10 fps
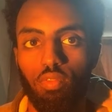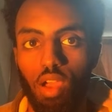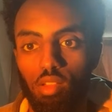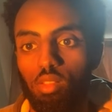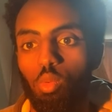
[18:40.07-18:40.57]

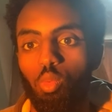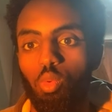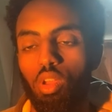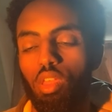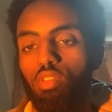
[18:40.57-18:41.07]
Find out
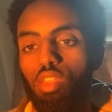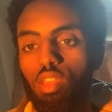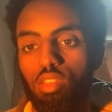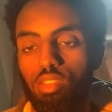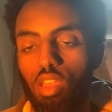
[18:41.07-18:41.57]
whatever
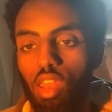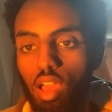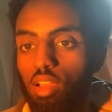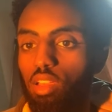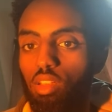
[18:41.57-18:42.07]
it is they're
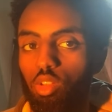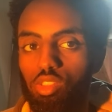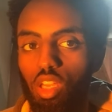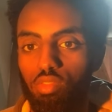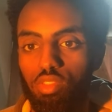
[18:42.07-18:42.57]
lacking,
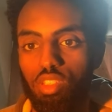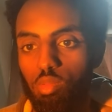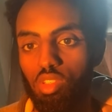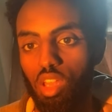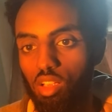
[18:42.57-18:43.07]
because every
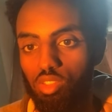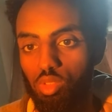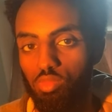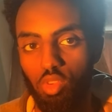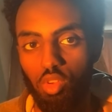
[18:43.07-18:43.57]
team is lacking
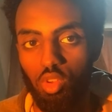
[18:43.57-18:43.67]
something.